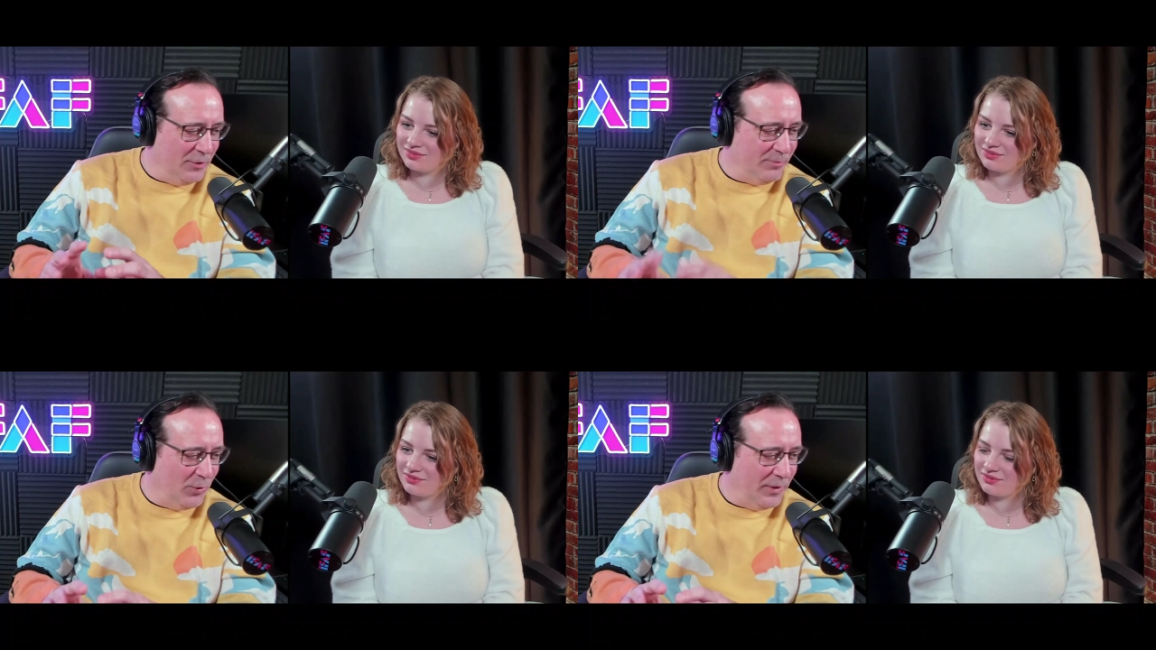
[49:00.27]

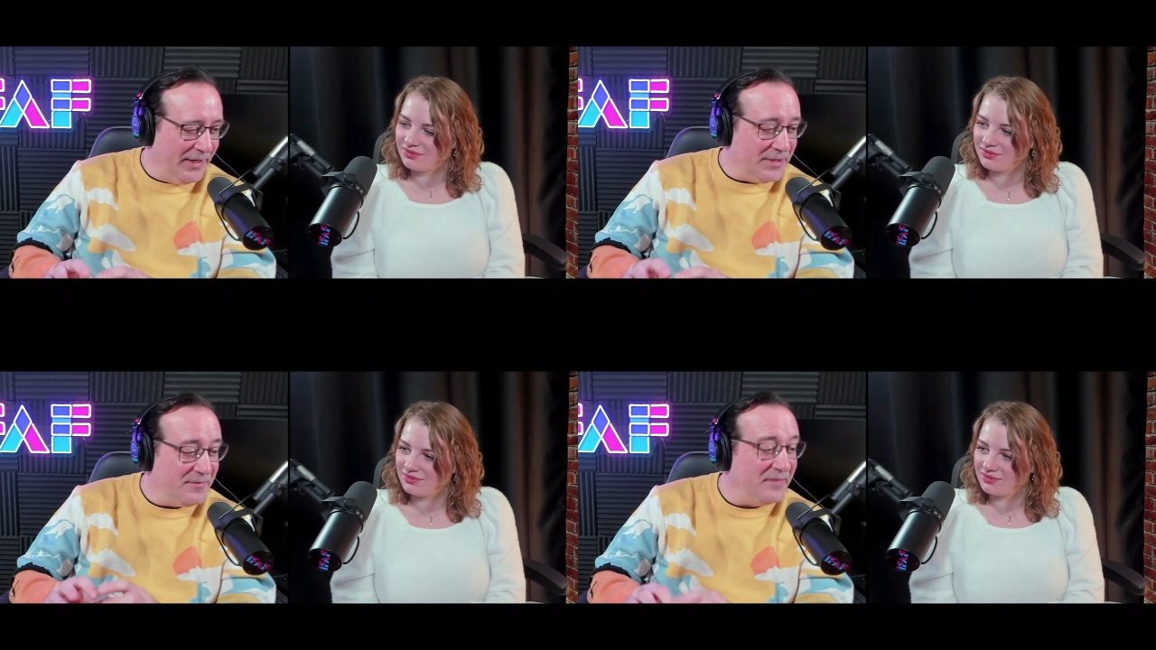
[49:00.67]
Speaker 1: boring is
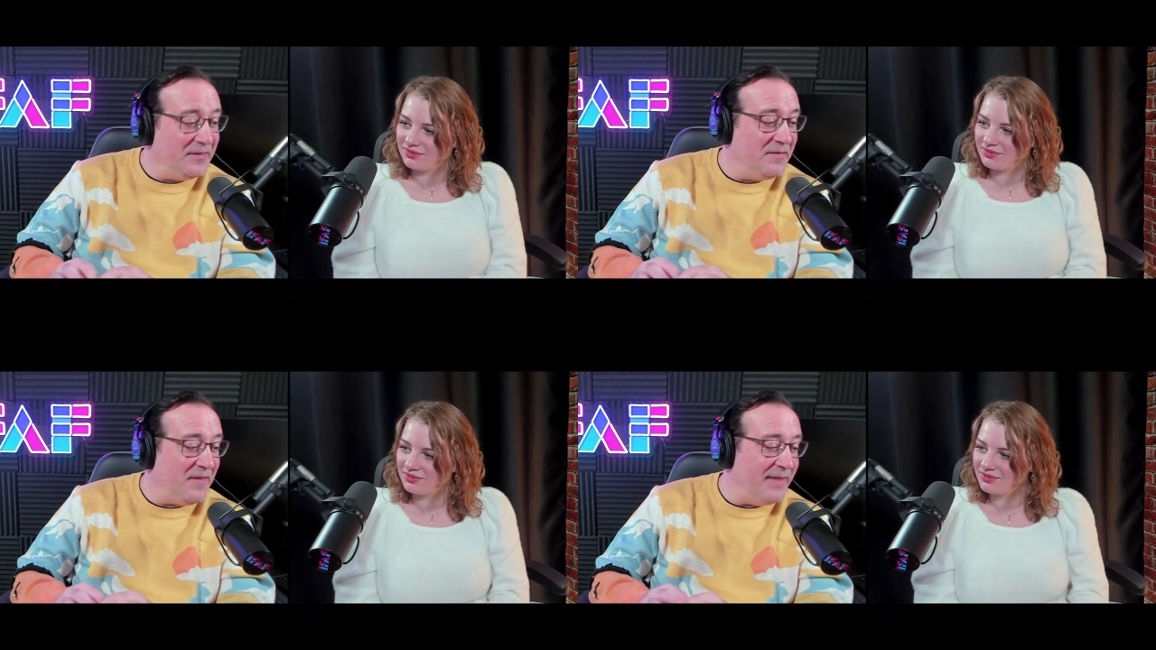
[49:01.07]

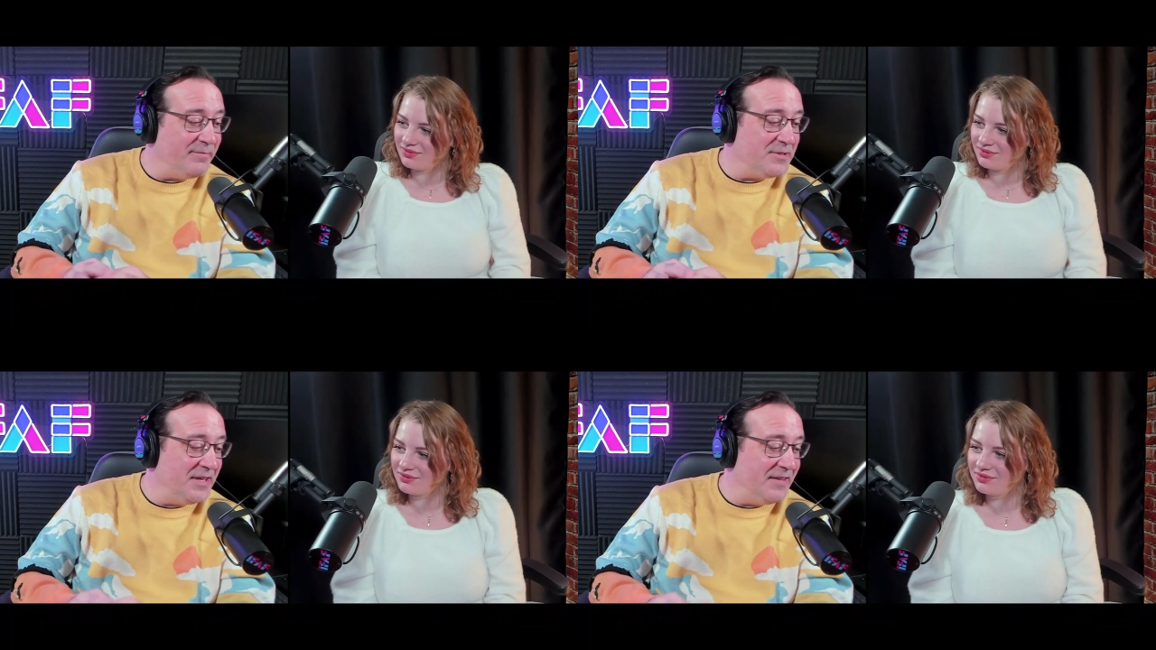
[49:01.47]

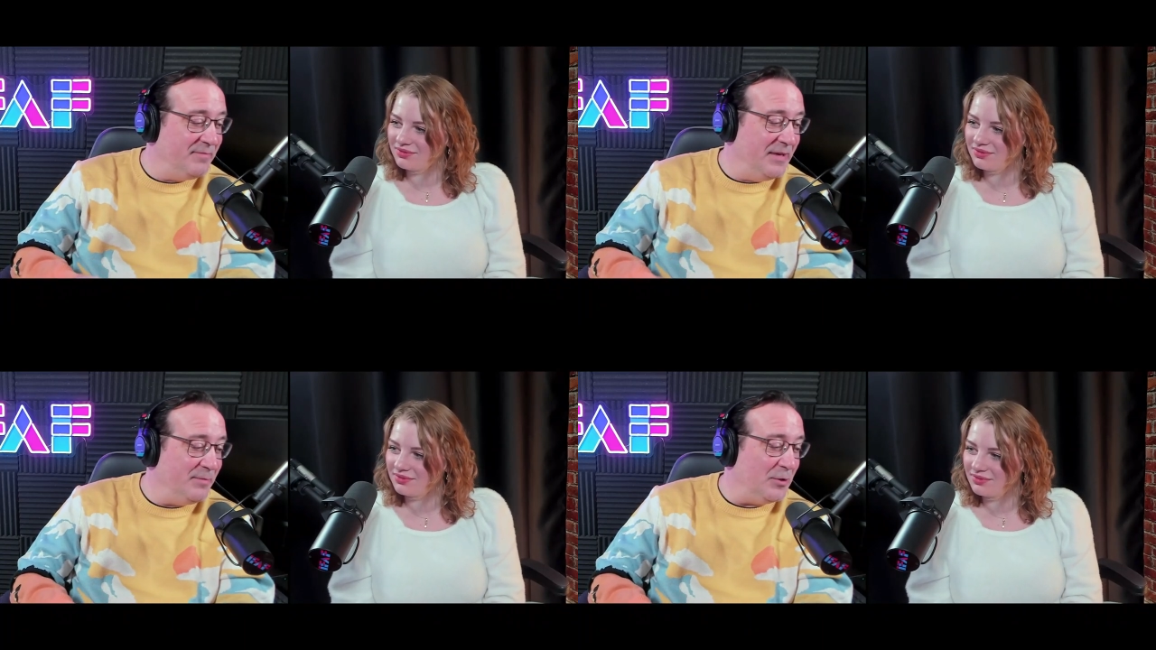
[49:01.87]
55% of
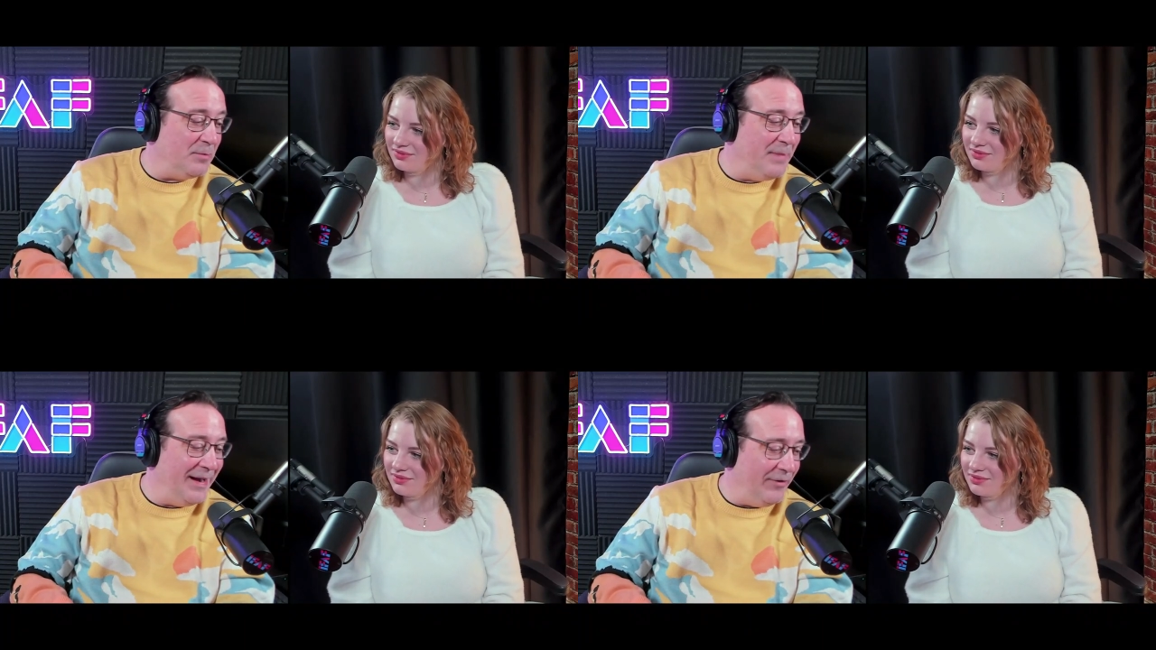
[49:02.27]
people are
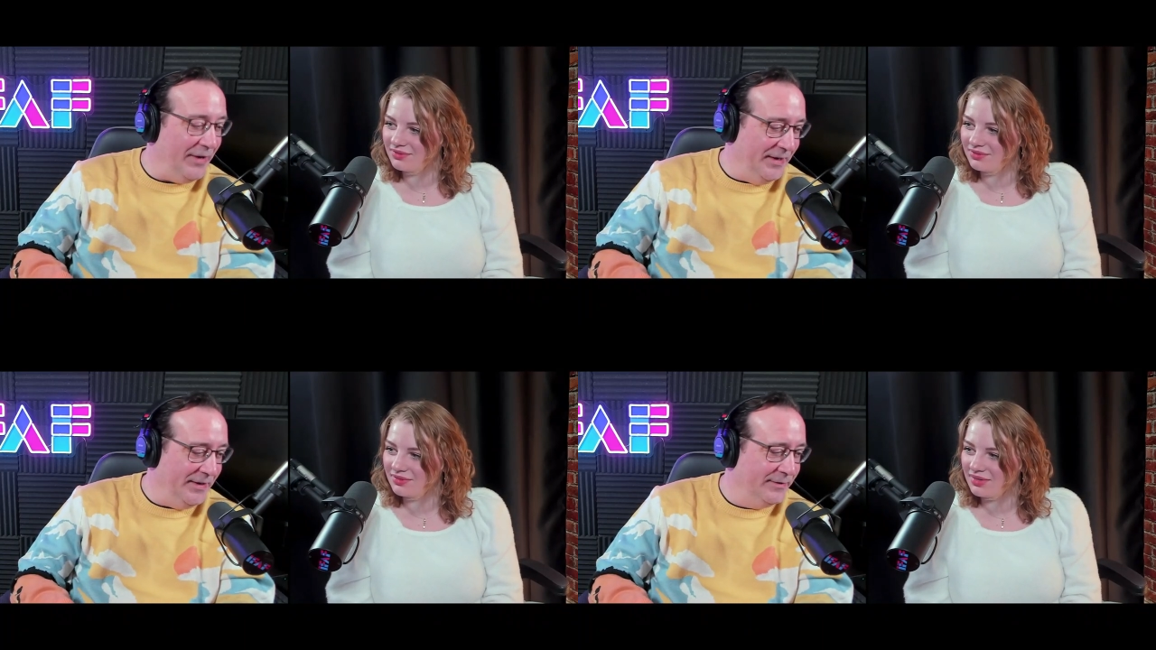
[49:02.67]
married.